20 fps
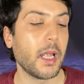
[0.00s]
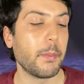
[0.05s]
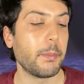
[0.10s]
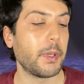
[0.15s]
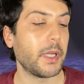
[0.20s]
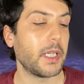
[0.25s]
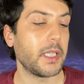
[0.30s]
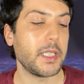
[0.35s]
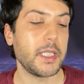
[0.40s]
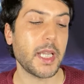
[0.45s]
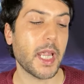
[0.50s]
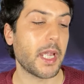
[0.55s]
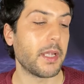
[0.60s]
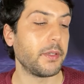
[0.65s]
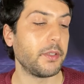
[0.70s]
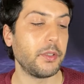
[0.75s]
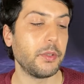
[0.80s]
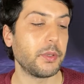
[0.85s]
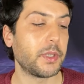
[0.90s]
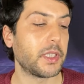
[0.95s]
But yeah,
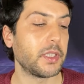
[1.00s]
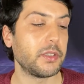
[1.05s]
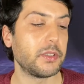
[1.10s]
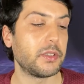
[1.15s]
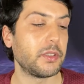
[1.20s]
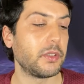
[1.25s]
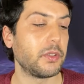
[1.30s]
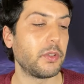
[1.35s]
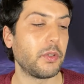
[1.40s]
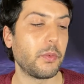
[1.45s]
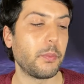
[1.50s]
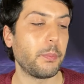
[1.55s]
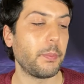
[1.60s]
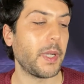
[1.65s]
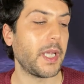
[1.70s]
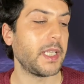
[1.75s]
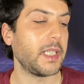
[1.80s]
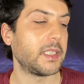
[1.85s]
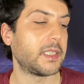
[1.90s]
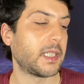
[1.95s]
you can do
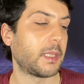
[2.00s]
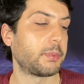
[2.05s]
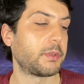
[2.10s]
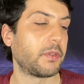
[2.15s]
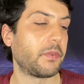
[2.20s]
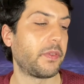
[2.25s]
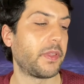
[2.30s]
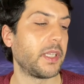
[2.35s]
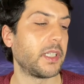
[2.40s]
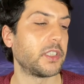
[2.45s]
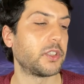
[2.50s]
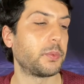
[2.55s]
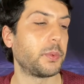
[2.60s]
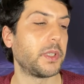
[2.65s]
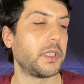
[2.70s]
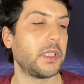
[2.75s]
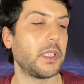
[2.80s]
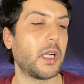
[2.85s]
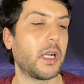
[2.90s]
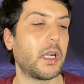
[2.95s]
many types of things
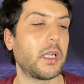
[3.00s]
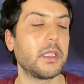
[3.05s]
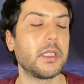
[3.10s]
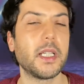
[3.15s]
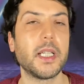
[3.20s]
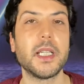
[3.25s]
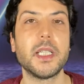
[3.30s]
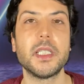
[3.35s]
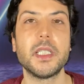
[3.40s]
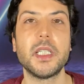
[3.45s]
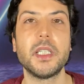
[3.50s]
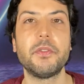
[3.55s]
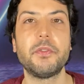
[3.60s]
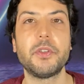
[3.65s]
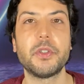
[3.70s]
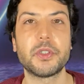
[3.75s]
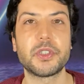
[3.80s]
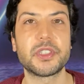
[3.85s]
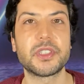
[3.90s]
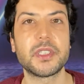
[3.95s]
with yarn, and if
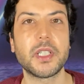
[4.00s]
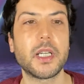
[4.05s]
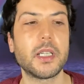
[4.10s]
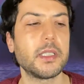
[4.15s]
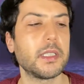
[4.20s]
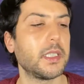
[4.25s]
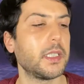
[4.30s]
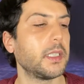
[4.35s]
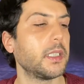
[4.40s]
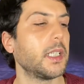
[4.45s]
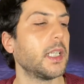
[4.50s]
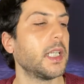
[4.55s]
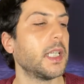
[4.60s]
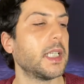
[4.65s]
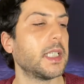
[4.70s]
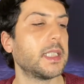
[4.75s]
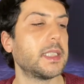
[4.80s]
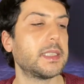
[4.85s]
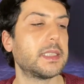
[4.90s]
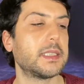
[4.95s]
you're starting,
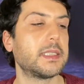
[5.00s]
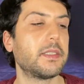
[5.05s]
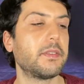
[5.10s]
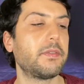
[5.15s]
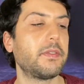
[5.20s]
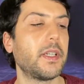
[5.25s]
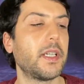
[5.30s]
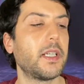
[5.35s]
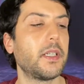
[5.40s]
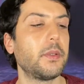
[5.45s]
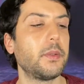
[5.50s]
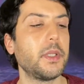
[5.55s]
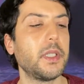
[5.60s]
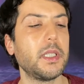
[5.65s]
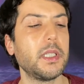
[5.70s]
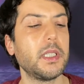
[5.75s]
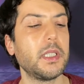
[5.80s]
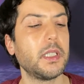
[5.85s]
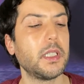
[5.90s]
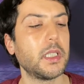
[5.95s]
this is a
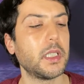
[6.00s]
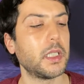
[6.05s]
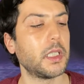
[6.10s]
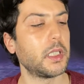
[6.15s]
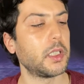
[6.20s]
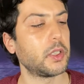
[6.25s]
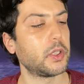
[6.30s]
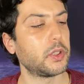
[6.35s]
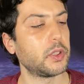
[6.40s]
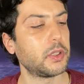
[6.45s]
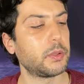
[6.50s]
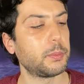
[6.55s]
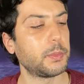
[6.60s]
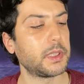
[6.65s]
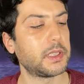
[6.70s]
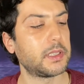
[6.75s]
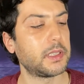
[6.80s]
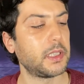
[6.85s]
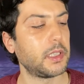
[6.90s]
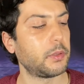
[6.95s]
very good
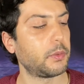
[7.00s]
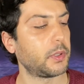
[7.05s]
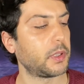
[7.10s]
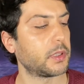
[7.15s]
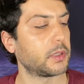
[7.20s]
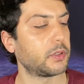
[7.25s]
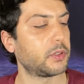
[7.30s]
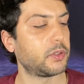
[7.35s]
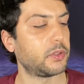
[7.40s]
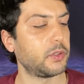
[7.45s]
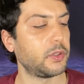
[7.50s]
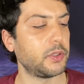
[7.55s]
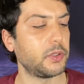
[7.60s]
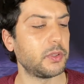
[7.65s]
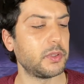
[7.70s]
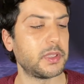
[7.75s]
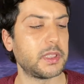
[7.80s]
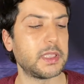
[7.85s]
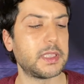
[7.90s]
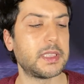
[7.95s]
material to
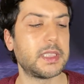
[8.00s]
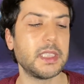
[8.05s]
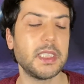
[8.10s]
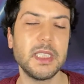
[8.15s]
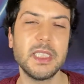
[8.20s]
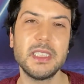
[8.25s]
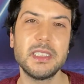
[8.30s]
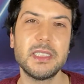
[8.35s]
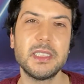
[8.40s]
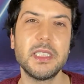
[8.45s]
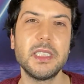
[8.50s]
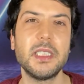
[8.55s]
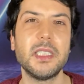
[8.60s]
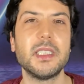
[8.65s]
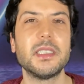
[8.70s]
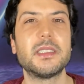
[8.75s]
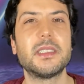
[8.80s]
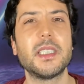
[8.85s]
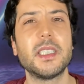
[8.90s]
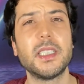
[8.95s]
use. It's easy,
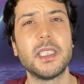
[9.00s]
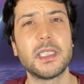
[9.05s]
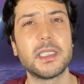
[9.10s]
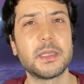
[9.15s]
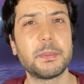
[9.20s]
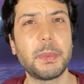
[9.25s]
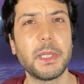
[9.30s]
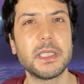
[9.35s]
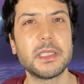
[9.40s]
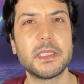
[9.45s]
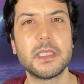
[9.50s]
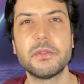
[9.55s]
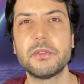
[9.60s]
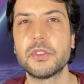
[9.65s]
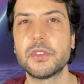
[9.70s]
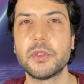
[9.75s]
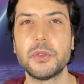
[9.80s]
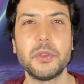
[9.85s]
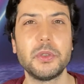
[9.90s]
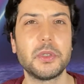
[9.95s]
it's inexpensive,
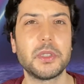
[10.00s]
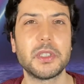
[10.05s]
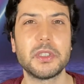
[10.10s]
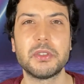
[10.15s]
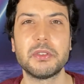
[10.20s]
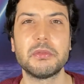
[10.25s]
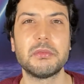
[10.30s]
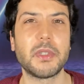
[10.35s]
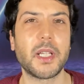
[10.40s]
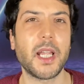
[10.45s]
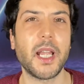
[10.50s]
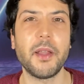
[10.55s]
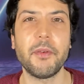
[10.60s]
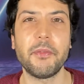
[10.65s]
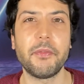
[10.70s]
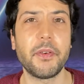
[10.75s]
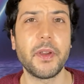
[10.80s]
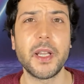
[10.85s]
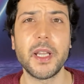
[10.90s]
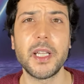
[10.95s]
so you can have
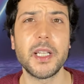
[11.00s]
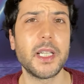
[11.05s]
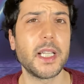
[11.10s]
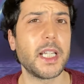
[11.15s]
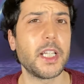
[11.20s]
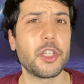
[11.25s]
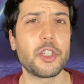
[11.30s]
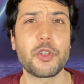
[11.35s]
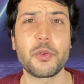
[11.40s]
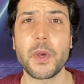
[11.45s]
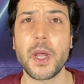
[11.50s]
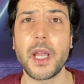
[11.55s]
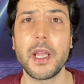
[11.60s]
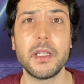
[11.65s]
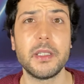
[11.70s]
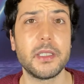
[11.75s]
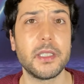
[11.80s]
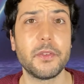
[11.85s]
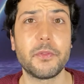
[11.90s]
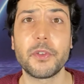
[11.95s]
fun and try
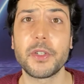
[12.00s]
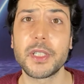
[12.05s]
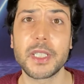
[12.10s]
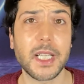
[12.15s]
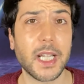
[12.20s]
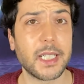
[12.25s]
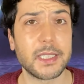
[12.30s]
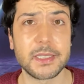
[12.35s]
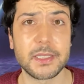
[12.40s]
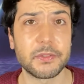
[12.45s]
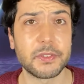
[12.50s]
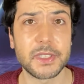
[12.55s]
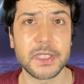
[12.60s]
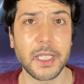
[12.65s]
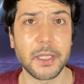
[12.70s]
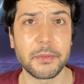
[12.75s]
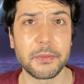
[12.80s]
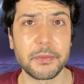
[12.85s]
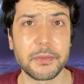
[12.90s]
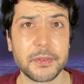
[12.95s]
different kinds of stuff.